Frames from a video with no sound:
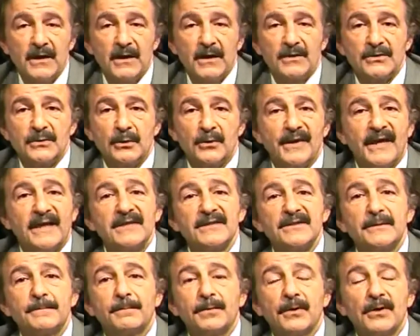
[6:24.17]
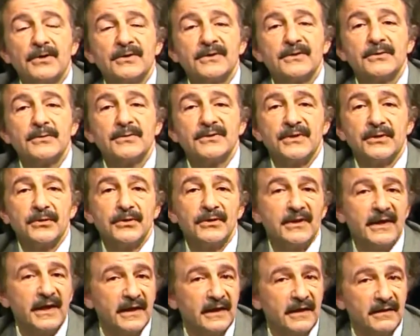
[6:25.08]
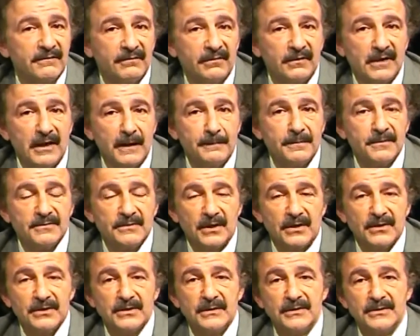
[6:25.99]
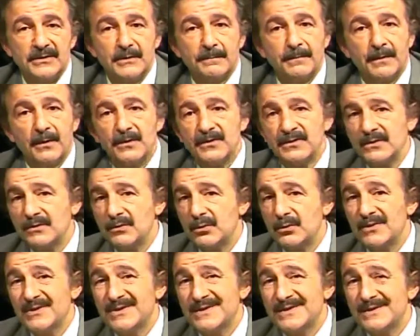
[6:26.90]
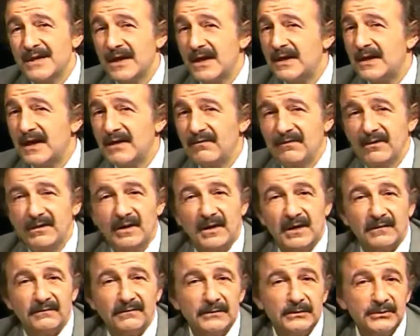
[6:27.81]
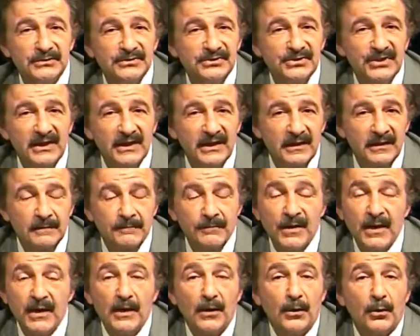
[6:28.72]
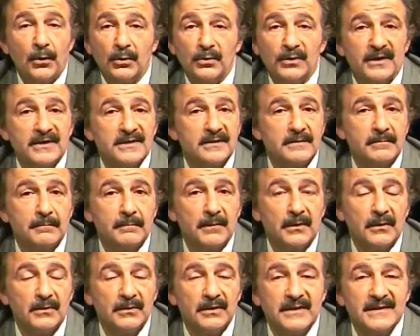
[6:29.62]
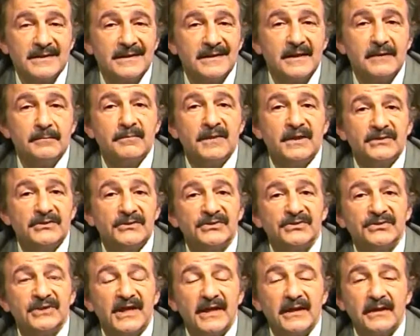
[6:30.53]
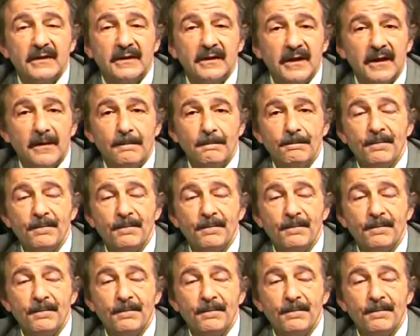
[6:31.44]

So that's the person who's a good candidate for liposuction, is the person who does not have a lot of loose skin, or who doesn't need muscles tightened up.